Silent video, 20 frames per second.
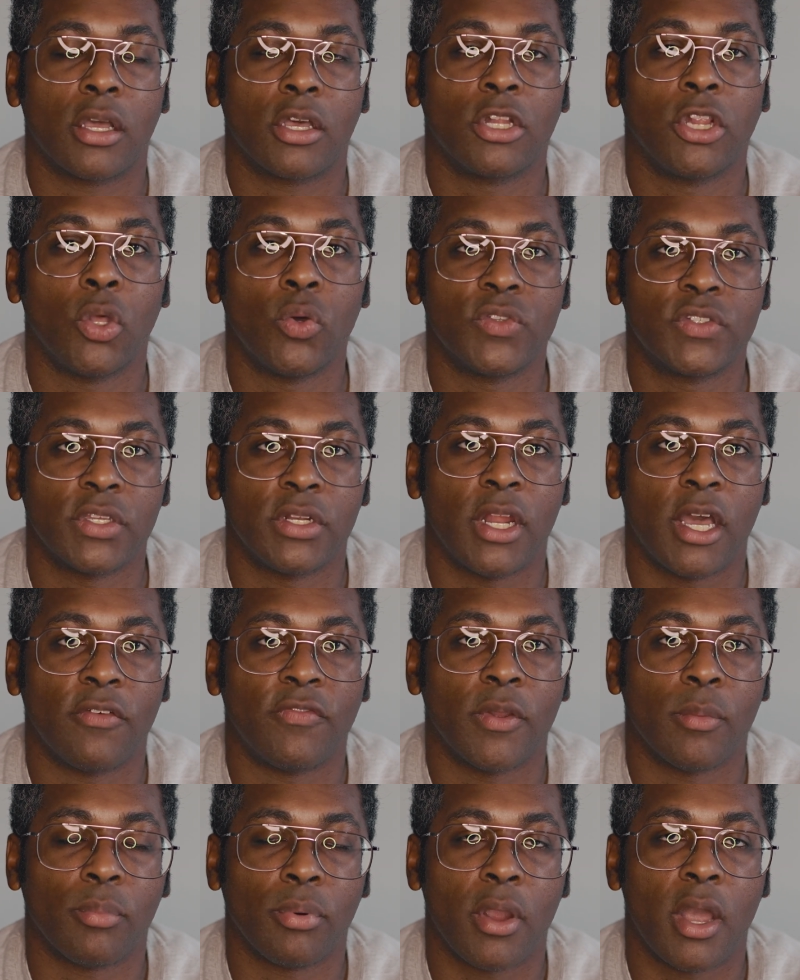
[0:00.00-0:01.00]
close
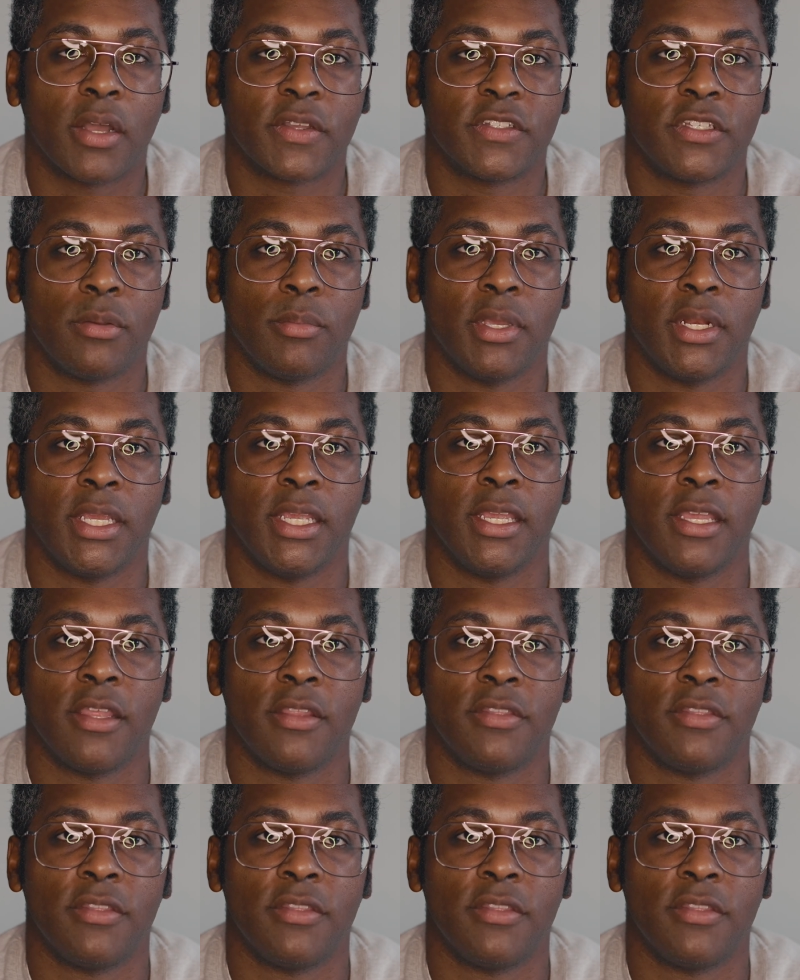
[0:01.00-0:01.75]
enough in proximity,